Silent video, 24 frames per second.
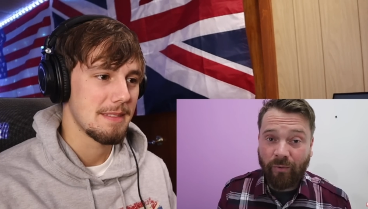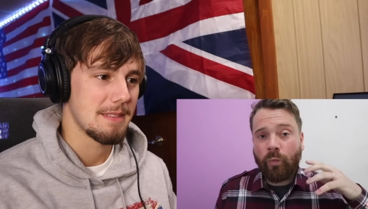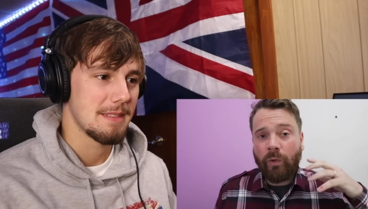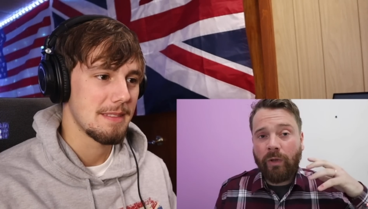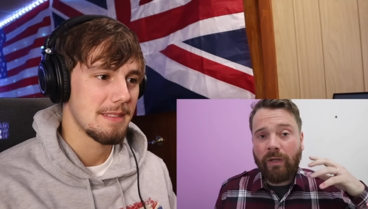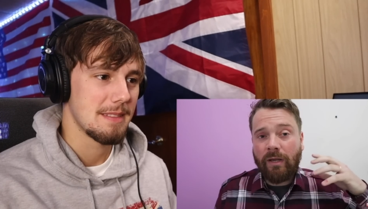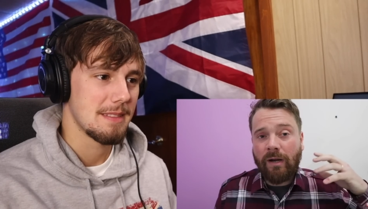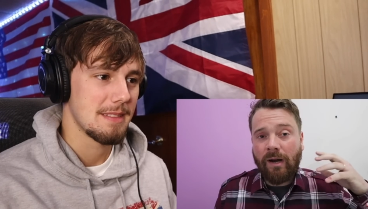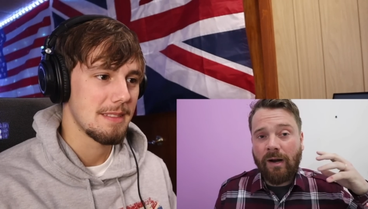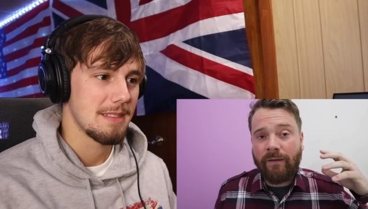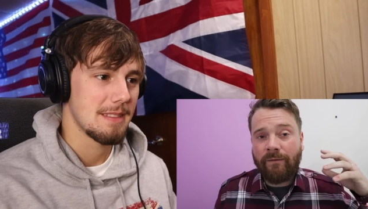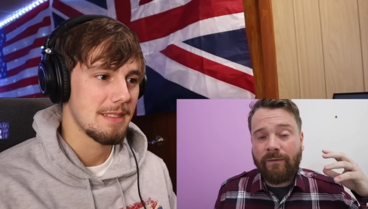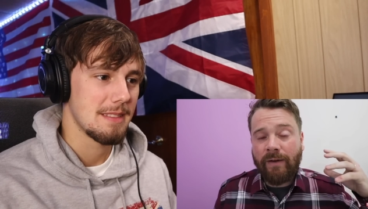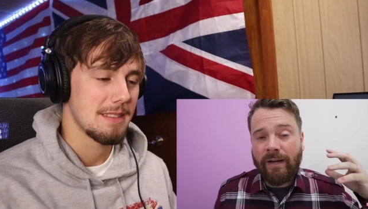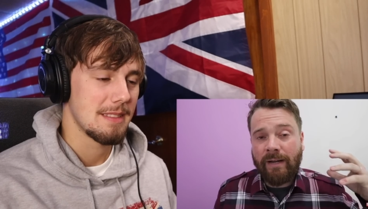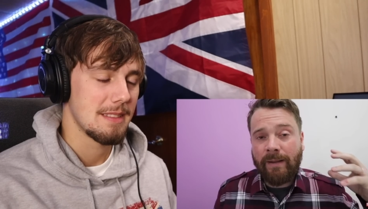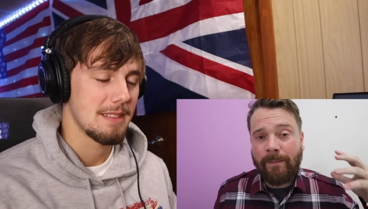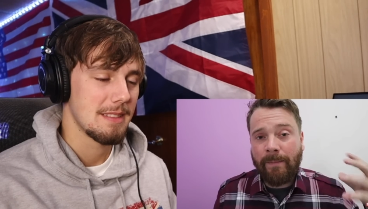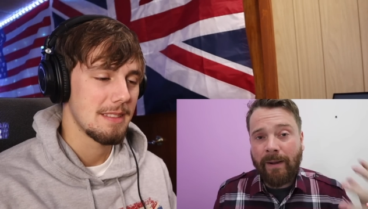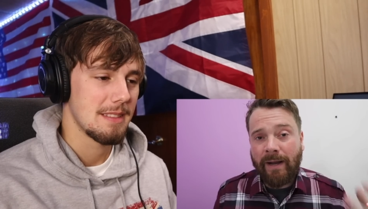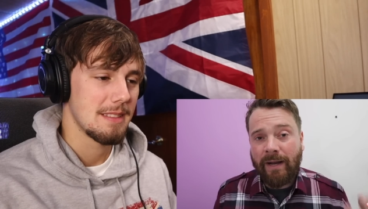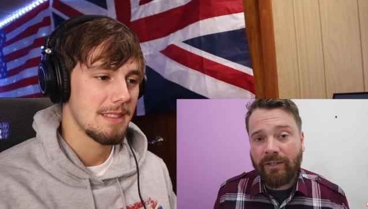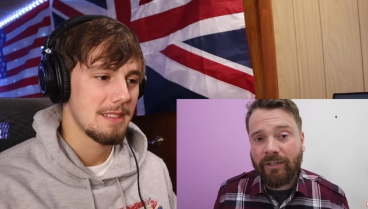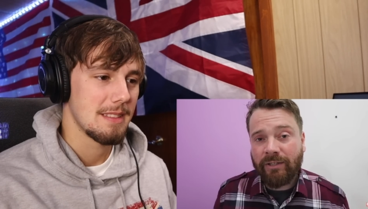Speaker 1: We are very
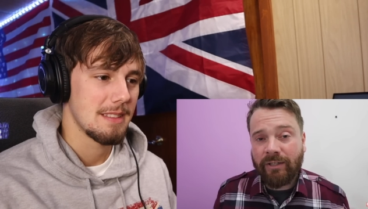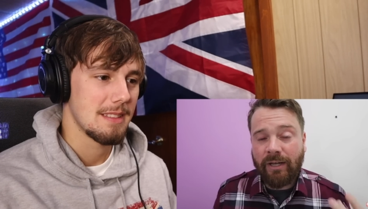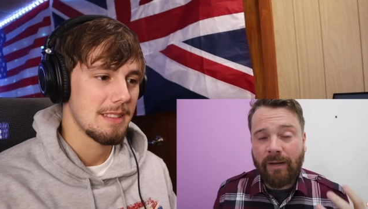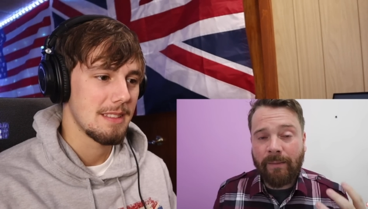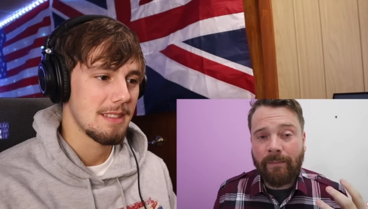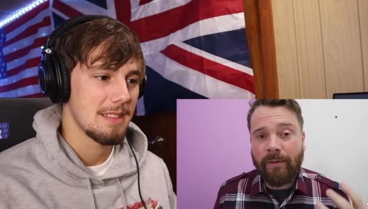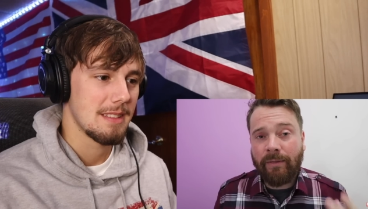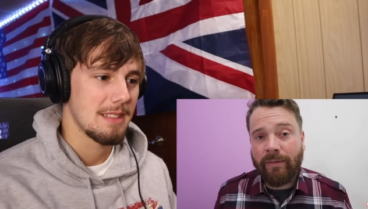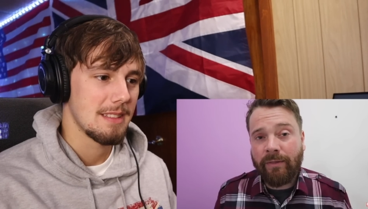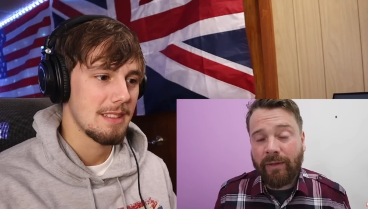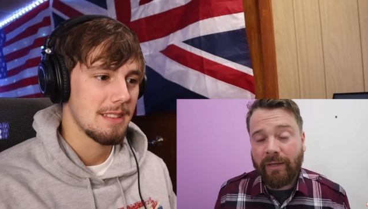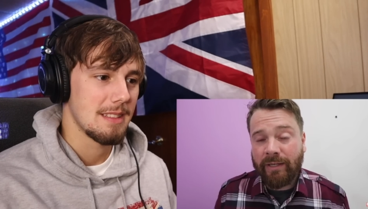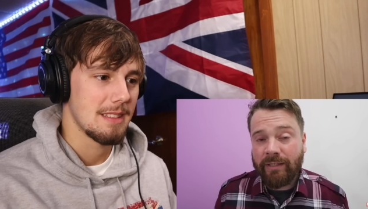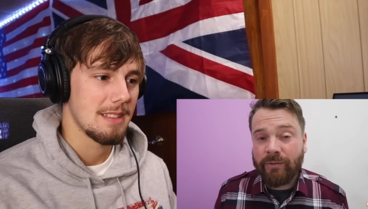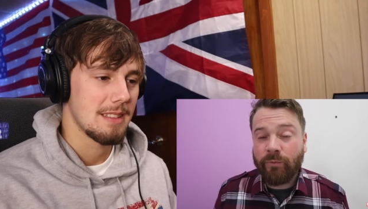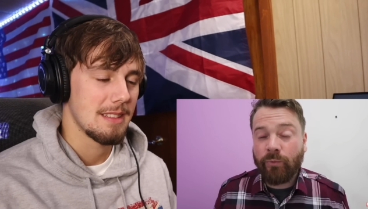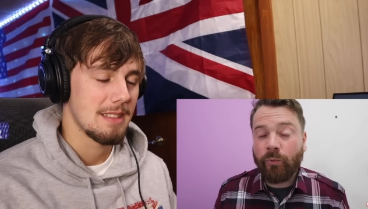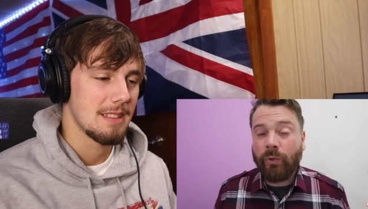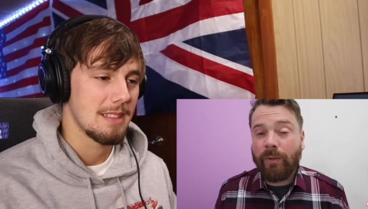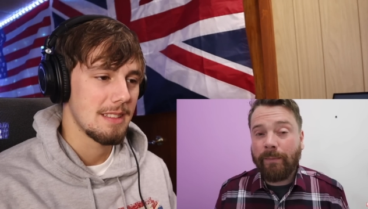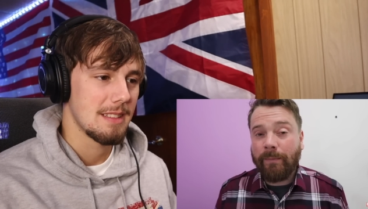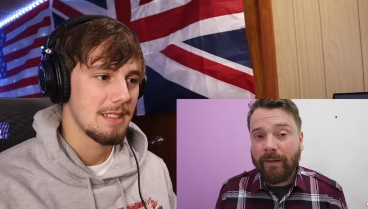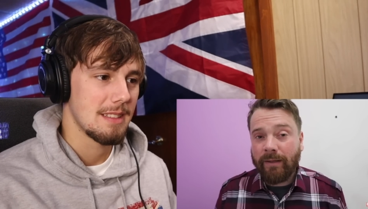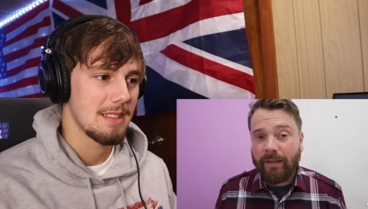passionate about the things
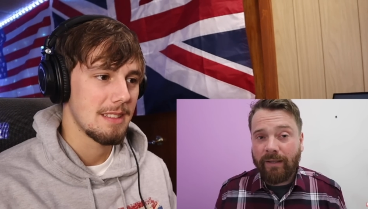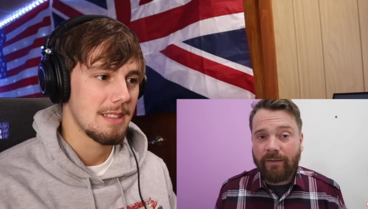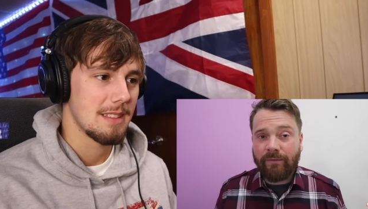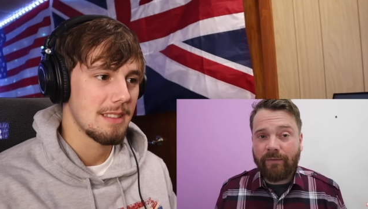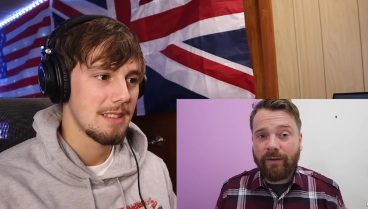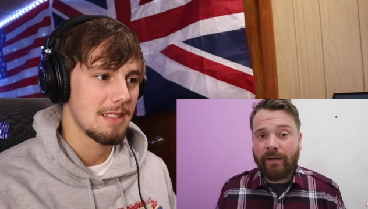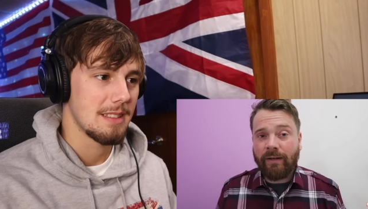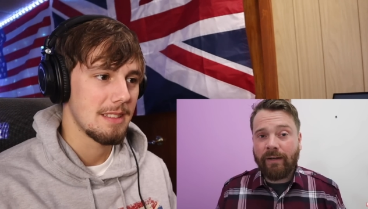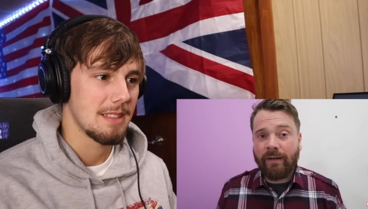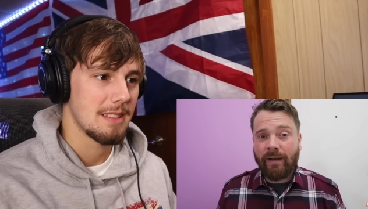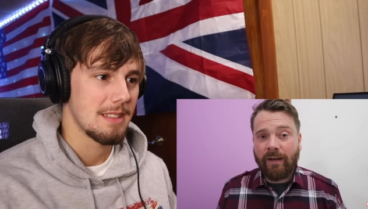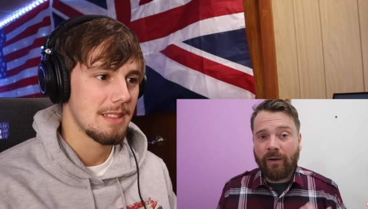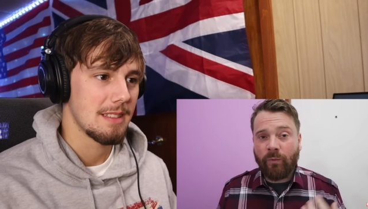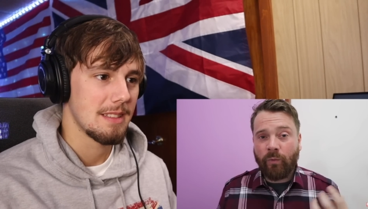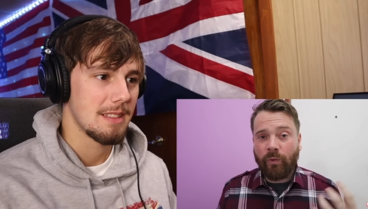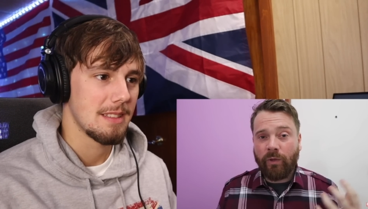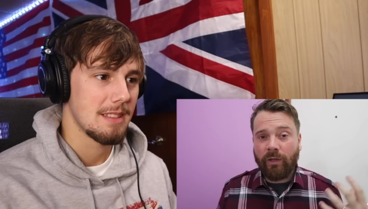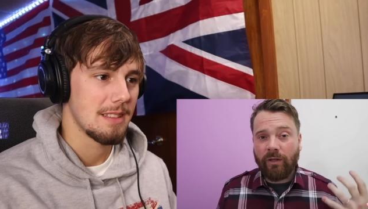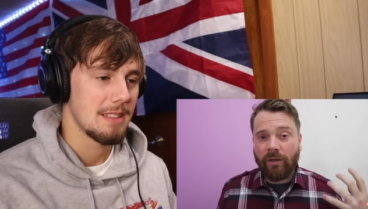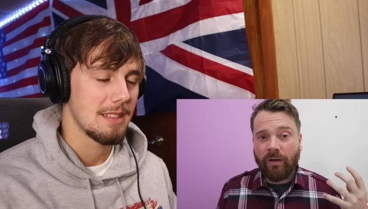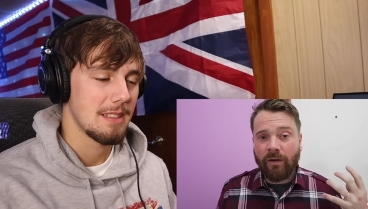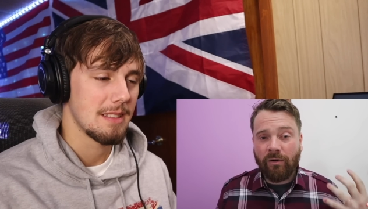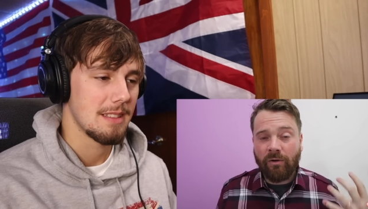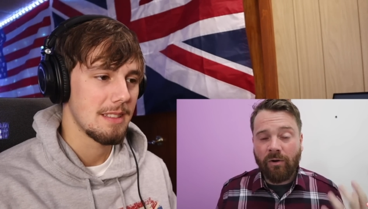we believe in and
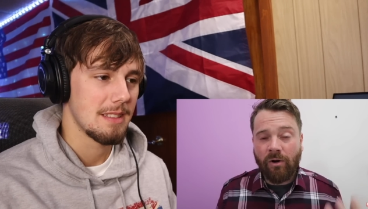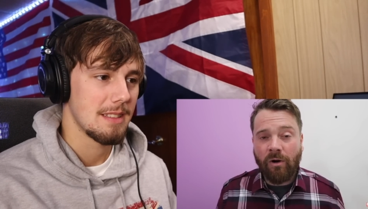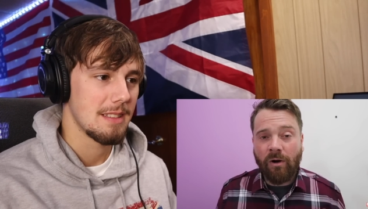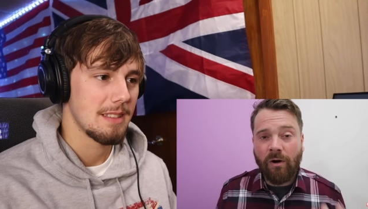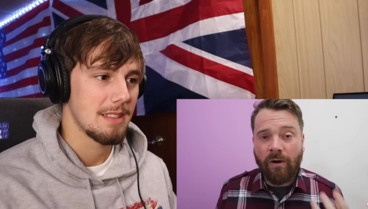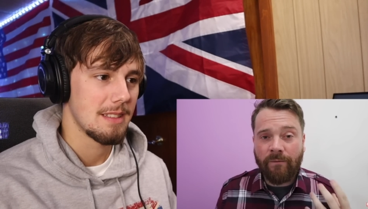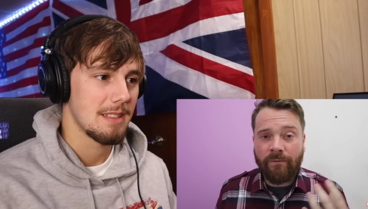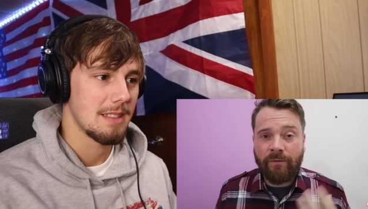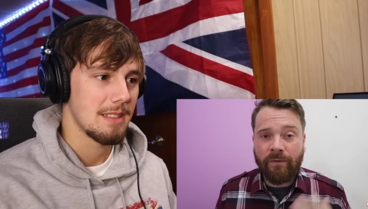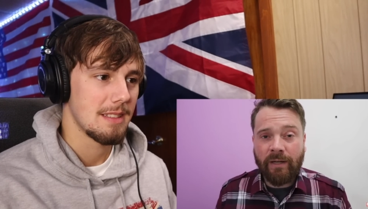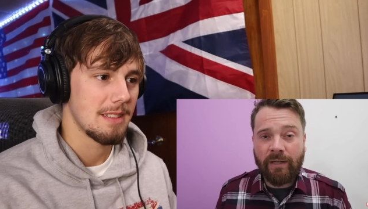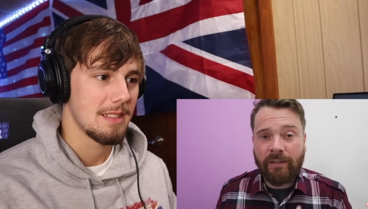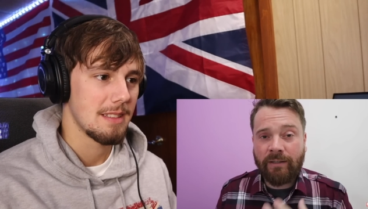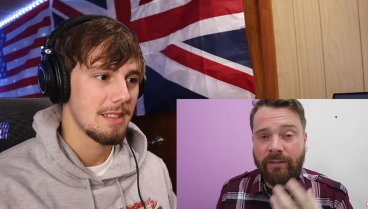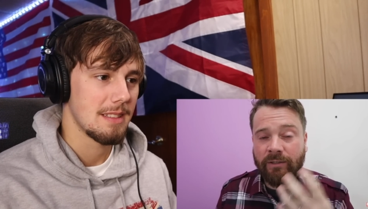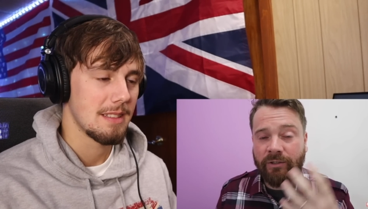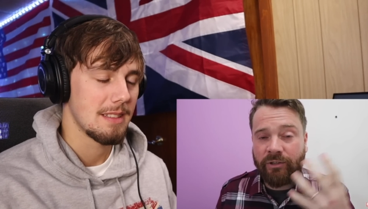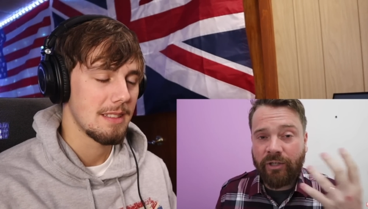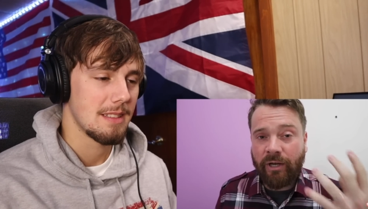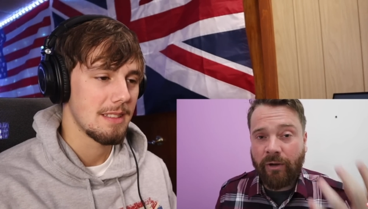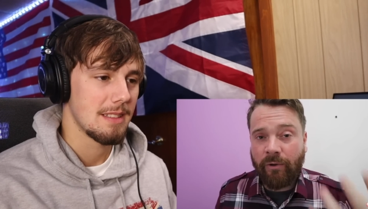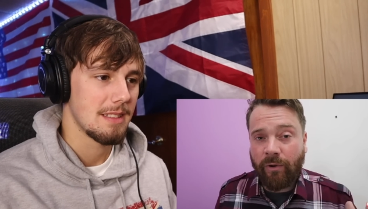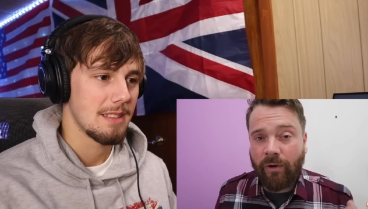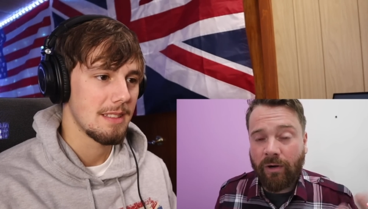we are not afraid to
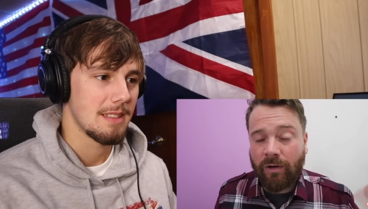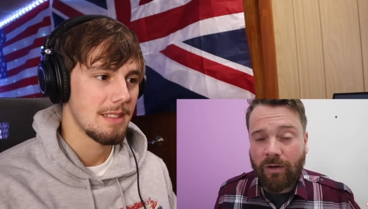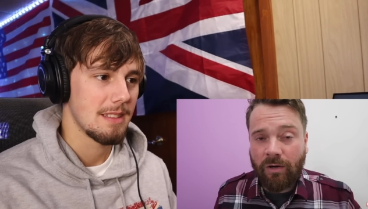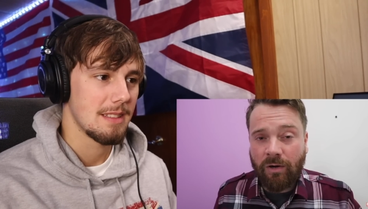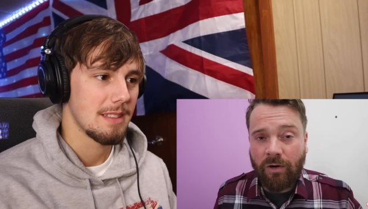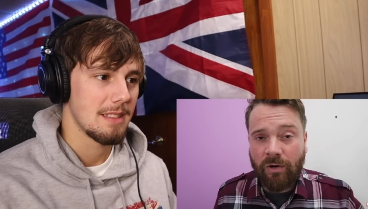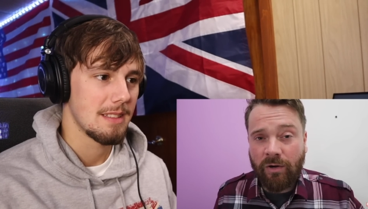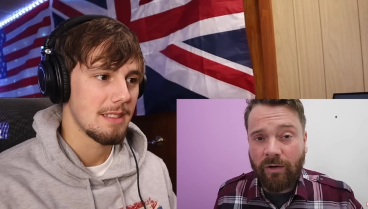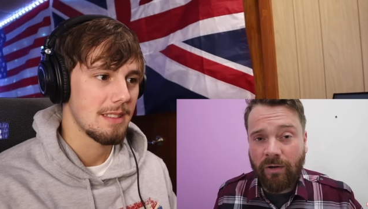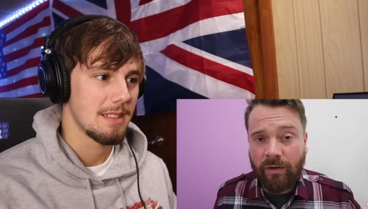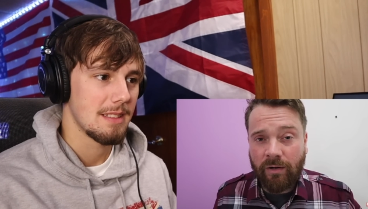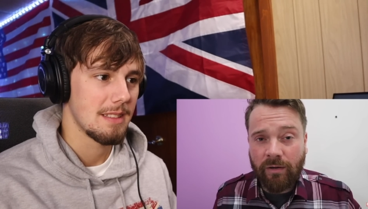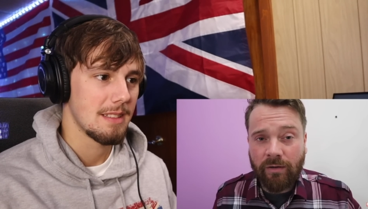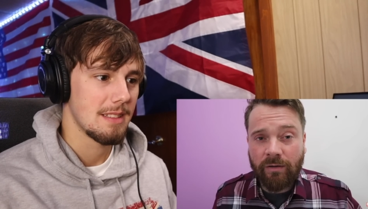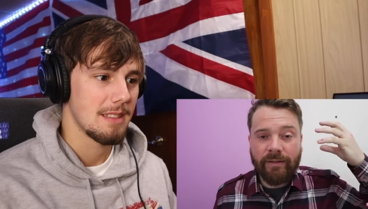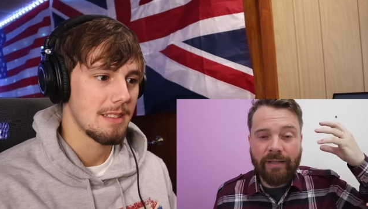shout our corner.